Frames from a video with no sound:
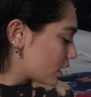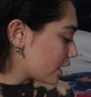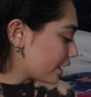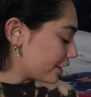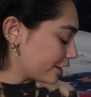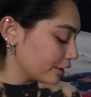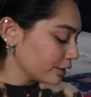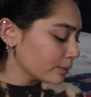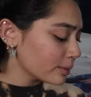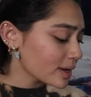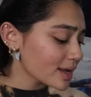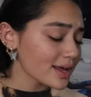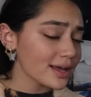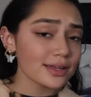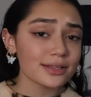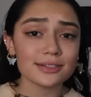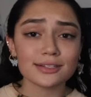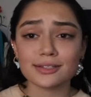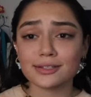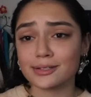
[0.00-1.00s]

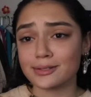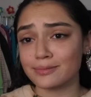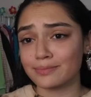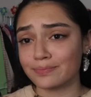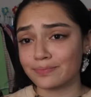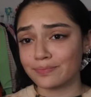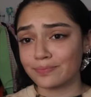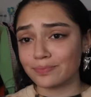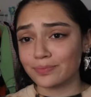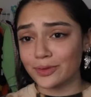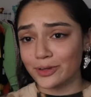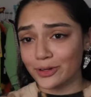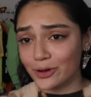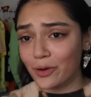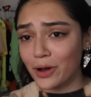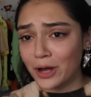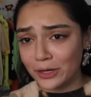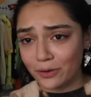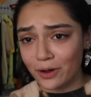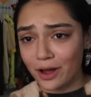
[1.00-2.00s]
Anyways, you know
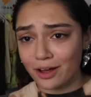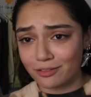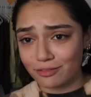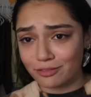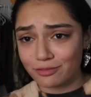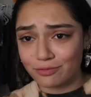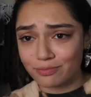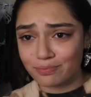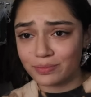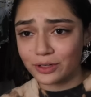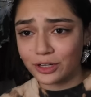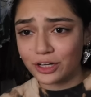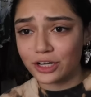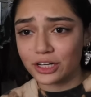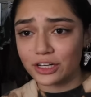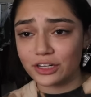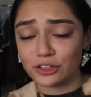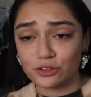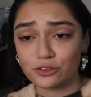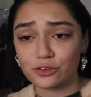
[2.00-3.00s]
I don't have a
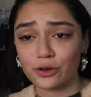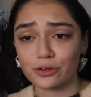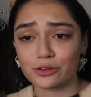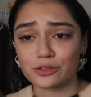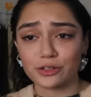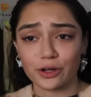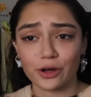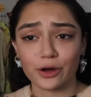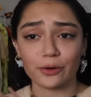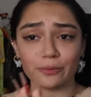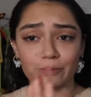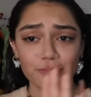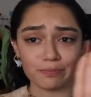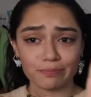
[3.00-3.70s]
good intro, so.